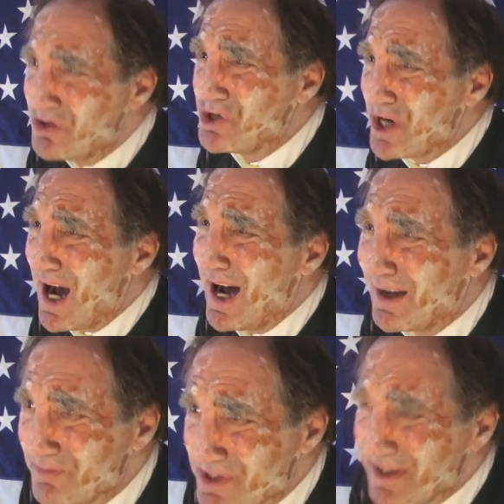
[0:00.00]
new
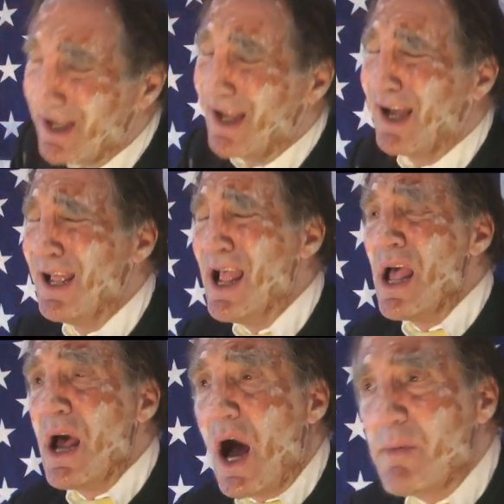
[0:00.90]
jobs.
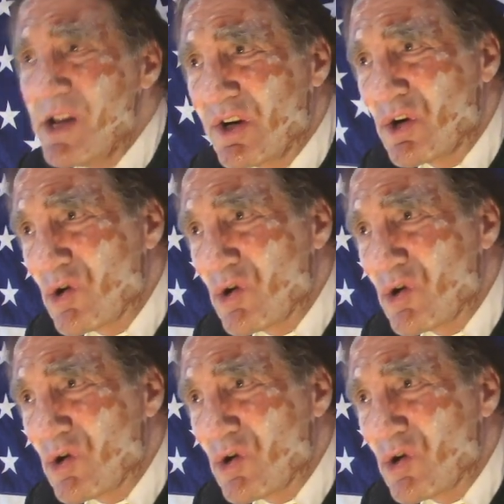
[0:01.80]
I mean,